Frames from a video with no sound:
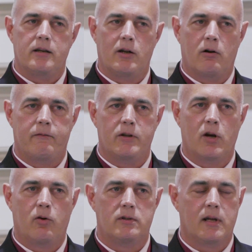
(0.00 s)
You know, if you
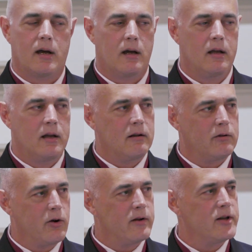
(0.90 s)
don't
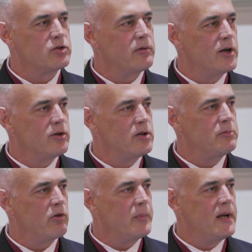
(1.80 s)
learn history, you're
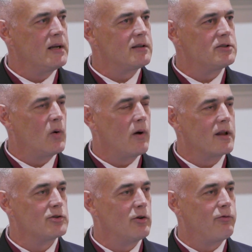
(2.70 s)
doomed to repeat it, so
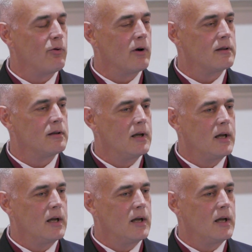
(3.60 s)
on and so forth.